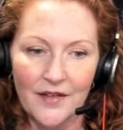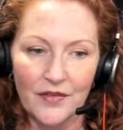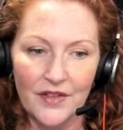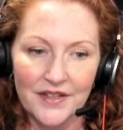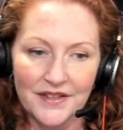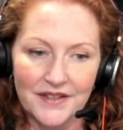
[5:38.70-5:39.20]

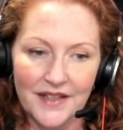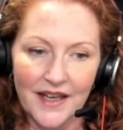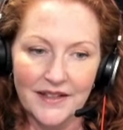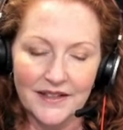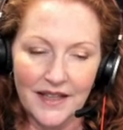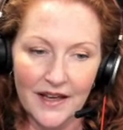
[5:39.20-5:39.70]
This
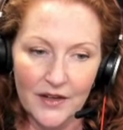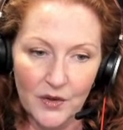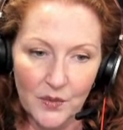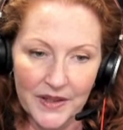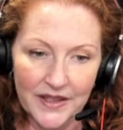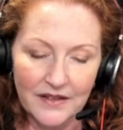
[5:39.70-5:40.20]

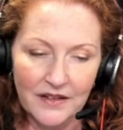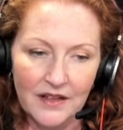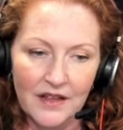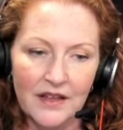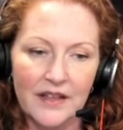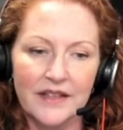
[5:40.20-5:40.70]
SION
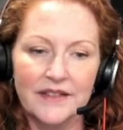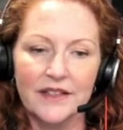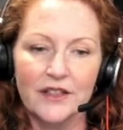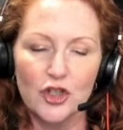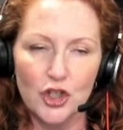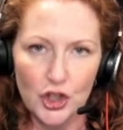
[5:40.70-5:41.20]
is
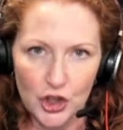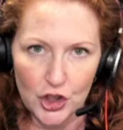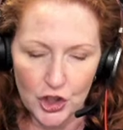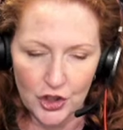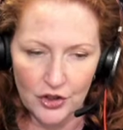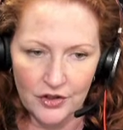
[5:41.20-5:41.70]
a
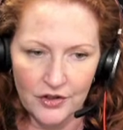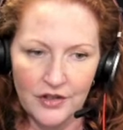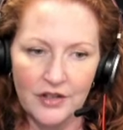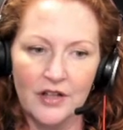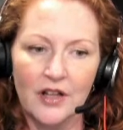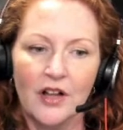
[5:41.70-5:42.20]
Z
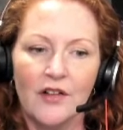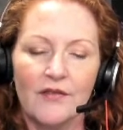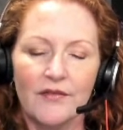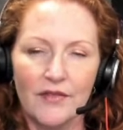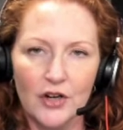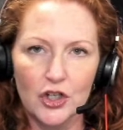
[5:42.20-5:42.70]

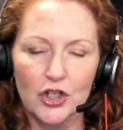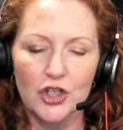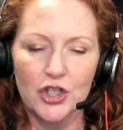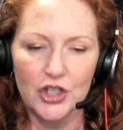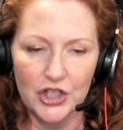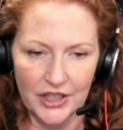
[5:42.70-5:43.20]

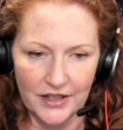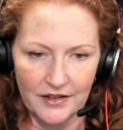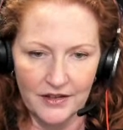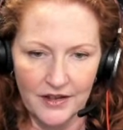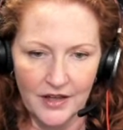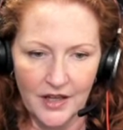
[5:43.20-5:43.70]
version.